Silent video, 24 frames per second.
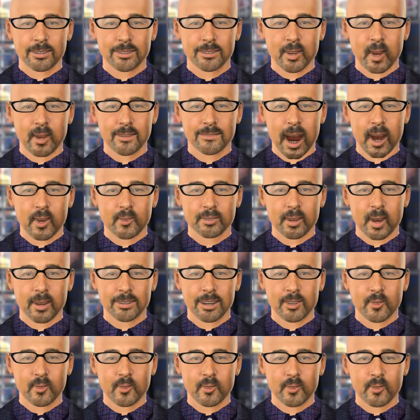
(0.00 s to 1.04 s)
about $1
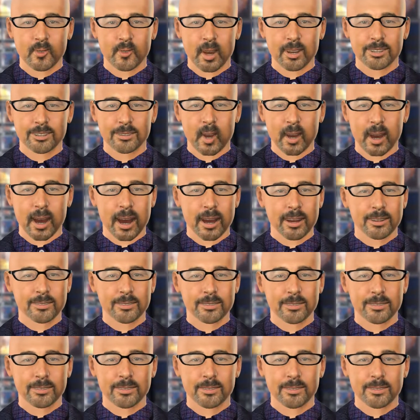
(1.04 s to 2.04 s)
billion.